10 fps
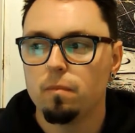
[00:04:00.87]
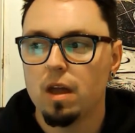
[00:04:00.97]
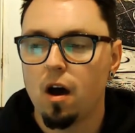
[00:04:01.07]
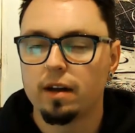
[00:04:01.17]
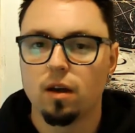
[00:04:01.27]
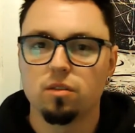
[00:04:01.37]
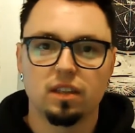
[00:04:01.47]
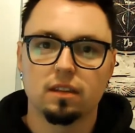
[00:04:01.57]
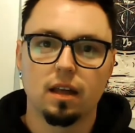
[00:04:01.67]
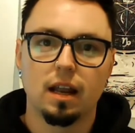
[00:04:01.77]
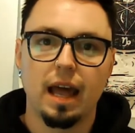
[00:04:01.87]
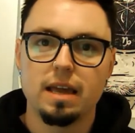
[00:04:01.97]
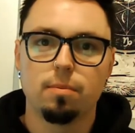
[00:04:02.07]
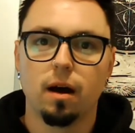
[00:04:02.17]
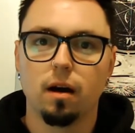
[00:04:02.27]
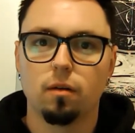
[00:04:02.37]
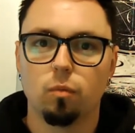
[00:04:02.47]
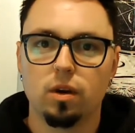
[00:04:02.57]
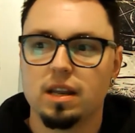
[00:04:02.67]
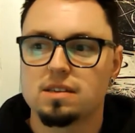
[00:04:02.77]
I don't think that Labour
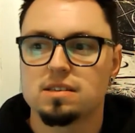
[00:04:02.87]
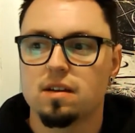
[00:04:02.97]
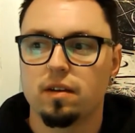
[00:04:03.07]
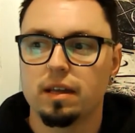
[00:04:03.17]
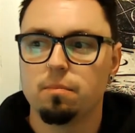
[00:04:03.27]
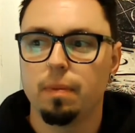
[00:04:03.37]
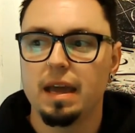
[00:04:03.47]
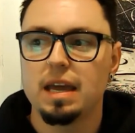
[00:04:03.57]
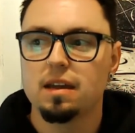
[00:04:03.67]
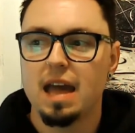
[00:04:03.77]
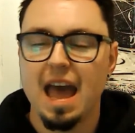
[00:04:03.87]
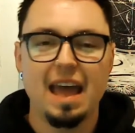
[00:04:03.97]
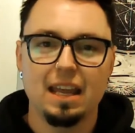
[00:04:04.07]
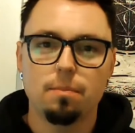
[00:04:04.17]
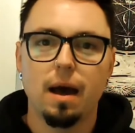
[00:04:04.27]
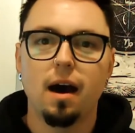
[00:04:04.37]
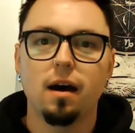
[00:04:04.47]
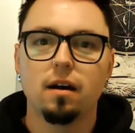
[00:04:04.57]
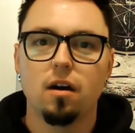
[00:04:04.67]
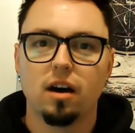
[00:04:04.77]
would necessarily be any
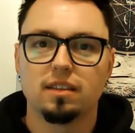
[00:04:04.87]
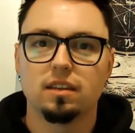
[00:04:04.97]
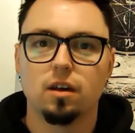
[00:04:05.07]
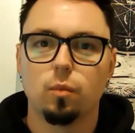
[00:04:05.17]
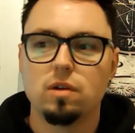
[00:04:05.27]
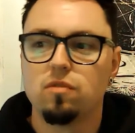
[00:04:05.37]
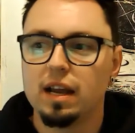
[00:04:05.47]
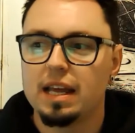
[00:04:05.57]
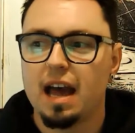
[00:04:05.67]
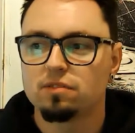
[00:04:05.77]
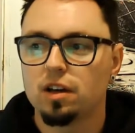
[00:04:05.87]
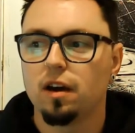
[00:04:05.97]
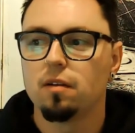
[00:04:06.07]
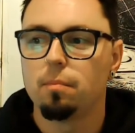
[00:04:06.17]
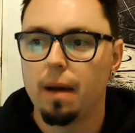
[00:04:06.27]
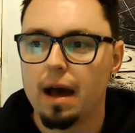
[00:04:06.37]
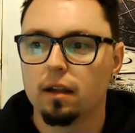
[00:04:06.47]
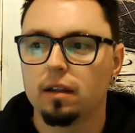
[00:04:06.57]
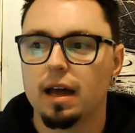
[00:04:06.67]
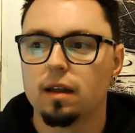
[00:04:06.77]
better. I think that we really have to kind of
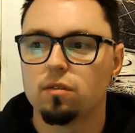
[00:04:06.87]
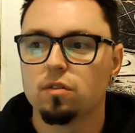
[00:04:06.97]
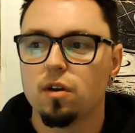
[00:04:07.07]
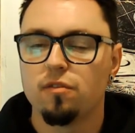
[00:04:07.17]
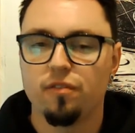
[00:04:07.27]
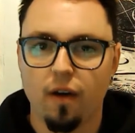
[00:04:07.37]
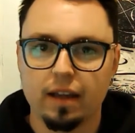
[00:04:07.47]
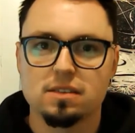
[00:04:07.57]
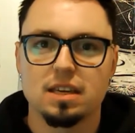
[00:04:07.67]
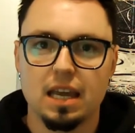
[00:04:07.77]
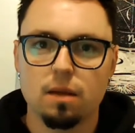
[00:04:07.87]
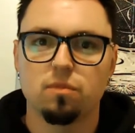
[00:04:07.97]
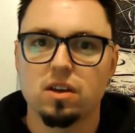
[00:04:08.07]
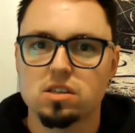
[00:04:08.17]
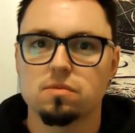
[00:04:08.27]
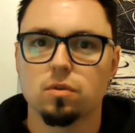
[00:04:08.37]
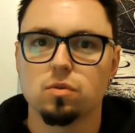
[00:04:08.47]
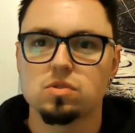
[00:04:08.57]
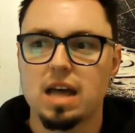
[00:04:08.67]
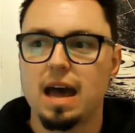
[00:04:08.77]
battle and fight to keep
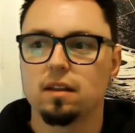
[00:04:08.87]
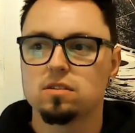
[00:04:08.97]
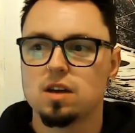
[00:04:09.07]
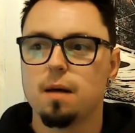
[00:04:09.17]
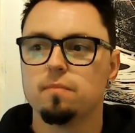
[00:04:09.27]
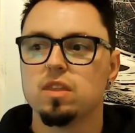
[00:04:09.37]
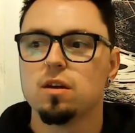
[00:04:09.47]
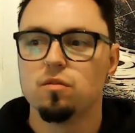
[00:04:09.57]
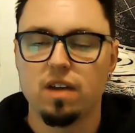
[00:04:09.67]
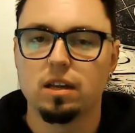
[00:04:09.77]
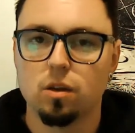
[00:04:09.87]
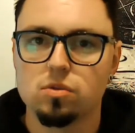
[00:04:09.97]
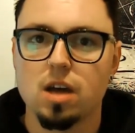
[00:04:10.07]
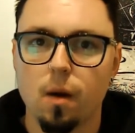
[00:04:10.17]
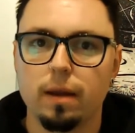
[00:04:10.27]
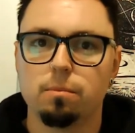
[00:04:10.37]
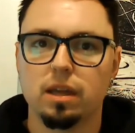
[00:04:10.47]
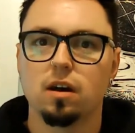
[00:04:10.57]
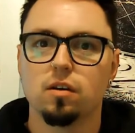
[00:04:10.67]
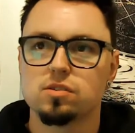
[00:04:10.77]
festivals and venues going,
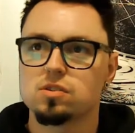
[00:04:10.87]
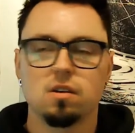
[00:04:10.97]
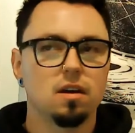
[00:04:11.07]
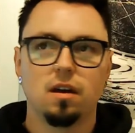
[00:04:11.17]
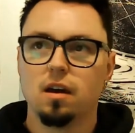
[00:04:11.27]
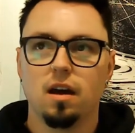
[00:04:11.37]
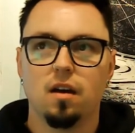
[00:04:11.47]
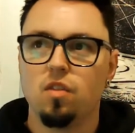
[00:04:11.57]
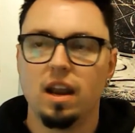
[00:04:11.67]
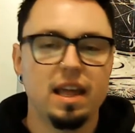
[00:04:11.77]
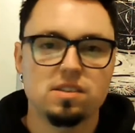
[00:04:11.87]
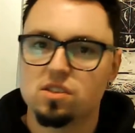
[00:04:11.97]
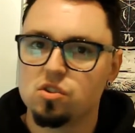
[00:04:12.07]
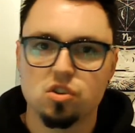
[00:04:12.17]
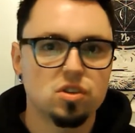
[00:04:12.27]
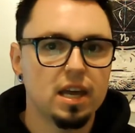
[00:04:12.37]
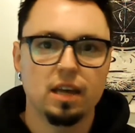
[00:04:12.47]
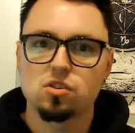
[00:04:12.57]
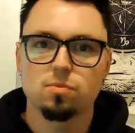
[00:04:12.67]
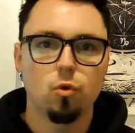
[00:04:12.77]
because the list is just
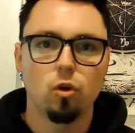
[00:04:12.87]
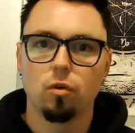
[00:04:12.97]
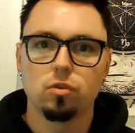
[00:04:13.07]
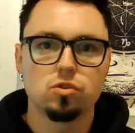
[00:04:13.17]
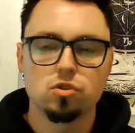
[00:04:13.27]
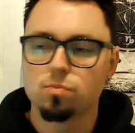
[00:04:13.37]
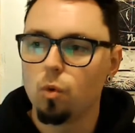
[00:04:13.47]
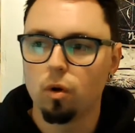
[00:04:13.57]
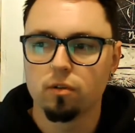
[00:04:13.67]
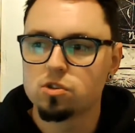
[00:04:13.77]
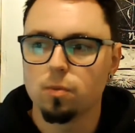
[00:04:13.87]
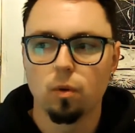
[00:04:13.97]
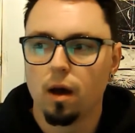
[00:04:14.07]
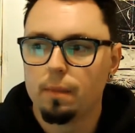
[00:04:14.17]
getting smaller and smaller and smaller.